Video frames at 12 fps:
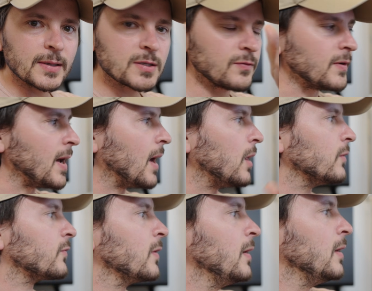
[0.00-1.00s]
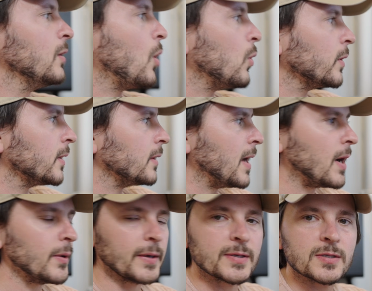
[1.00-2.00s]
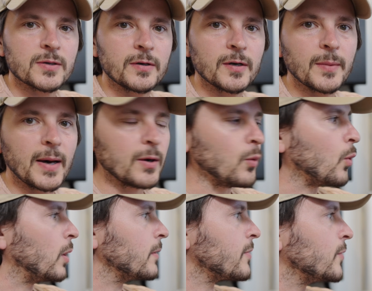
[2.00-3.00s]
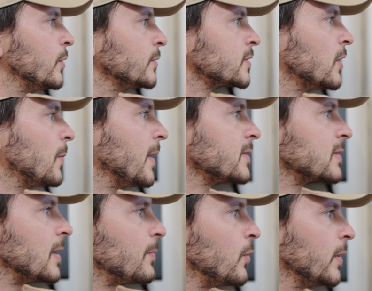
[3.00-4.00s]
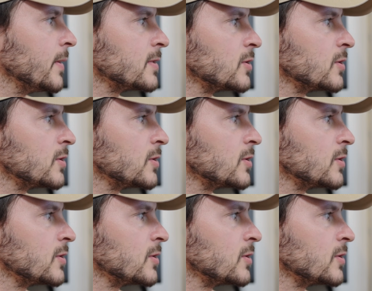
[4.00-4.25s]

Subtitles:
this valve, only allowing a certain amount of wort through. So my set point is